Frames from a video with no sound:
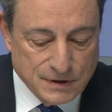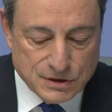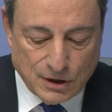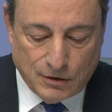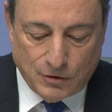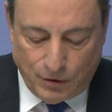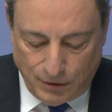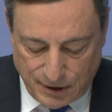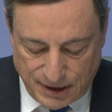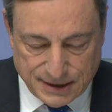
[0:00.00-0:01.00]
So
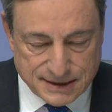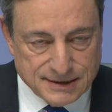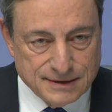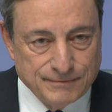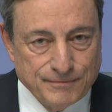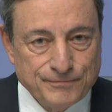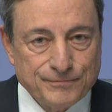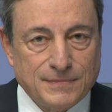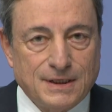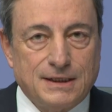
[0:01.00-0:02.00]
all this
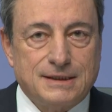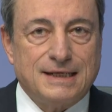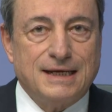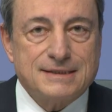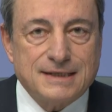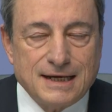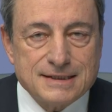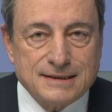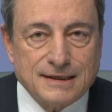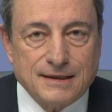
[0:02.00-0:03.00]
tells
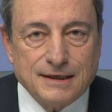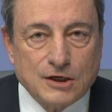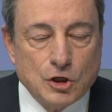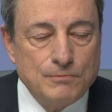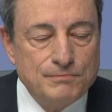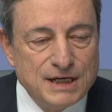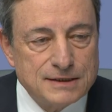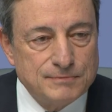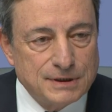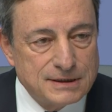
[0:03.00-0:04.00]
us that the
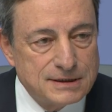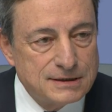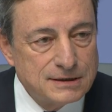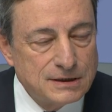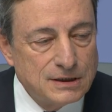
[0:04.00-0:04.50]
commitment